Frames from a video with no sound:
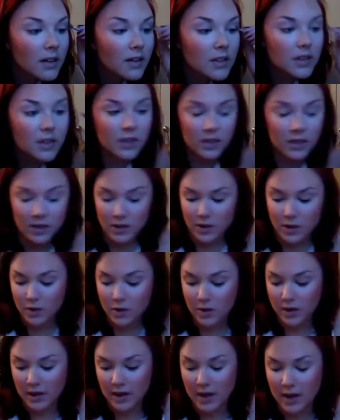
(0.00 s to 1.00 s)
just so you
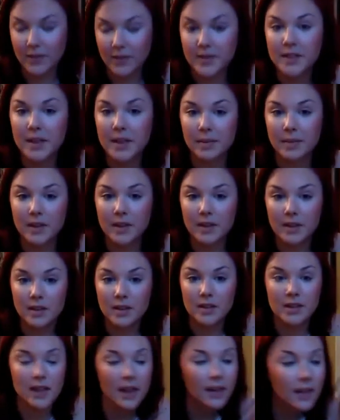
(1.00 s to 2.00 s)
can have something to
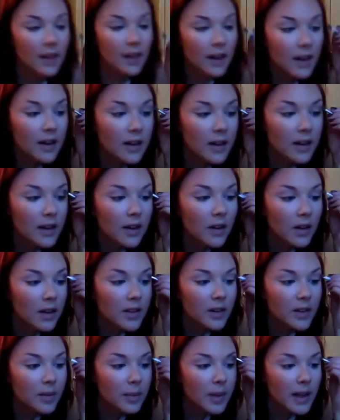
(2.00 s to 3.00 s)
set there, you know, as a
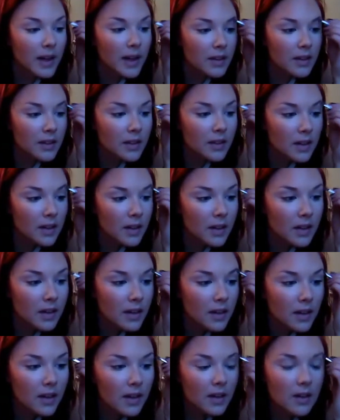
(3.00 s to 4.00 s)
base
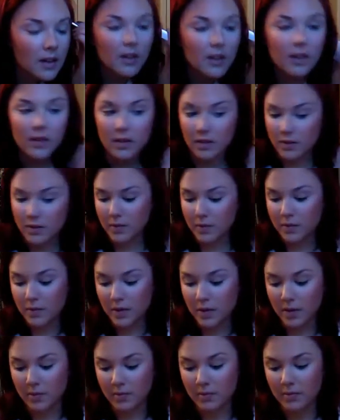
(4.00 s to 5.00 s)

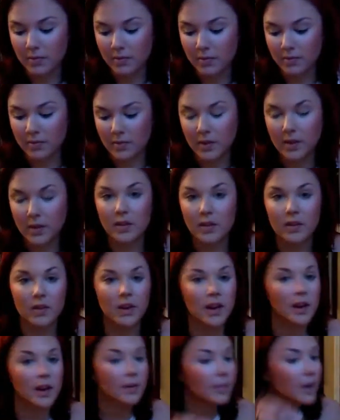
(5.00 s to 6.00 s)
from your
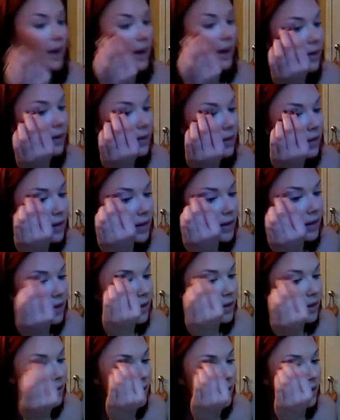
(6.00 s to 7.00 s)
eyebrow,
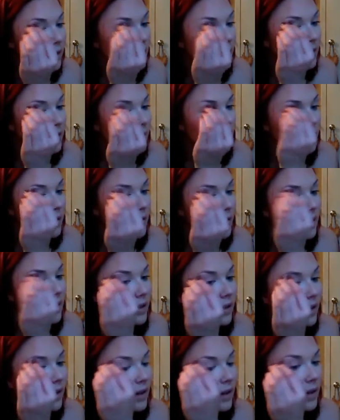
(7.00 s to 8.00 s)
you
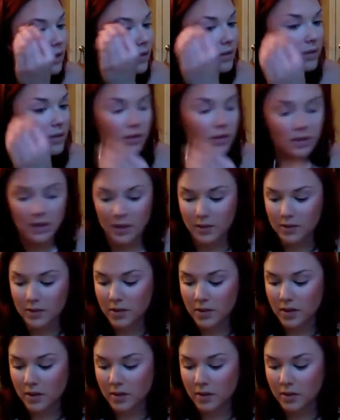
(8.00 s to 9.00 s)
know, down to
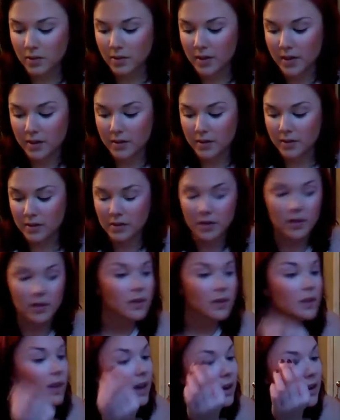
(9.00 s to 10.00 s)
all the way to your
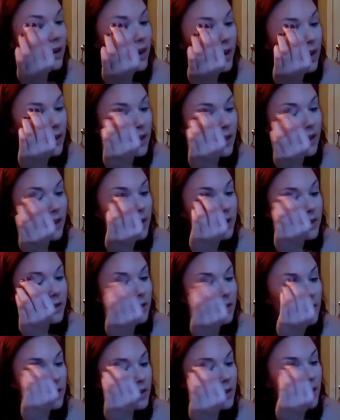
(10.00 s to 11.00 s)
entire eyelid, just a
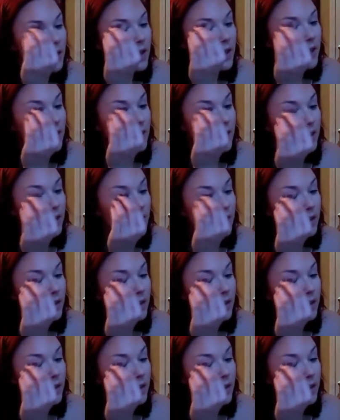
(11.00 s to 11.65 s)
little lightly.